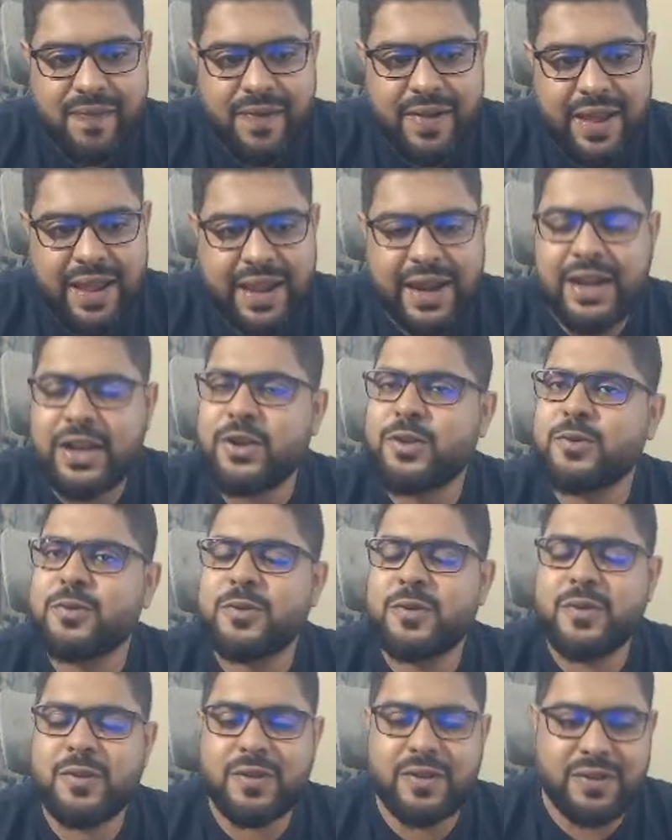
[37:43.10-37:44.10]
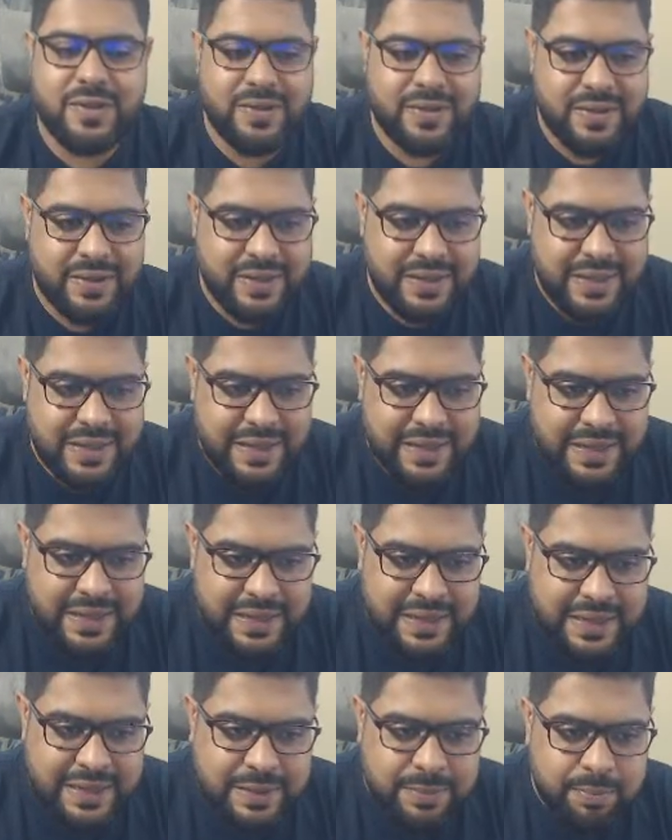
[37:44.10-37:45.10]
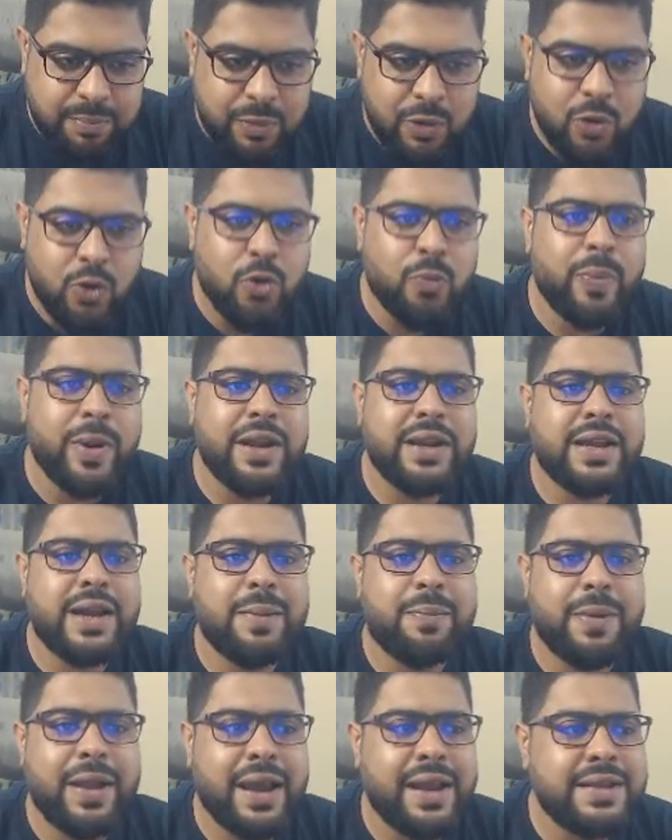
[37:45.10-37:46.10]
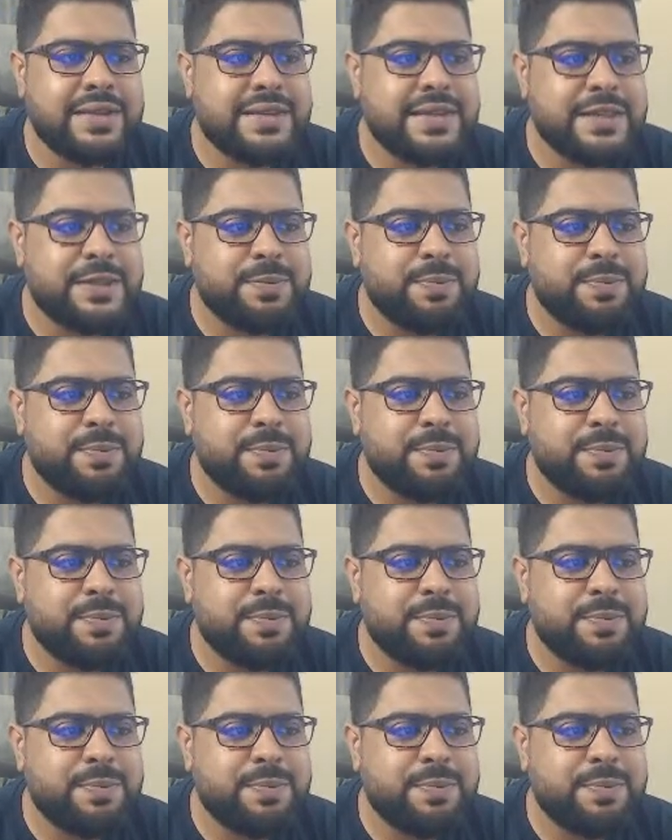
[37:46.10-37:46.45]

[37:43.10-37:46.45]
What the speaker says: Into blue pen ka price is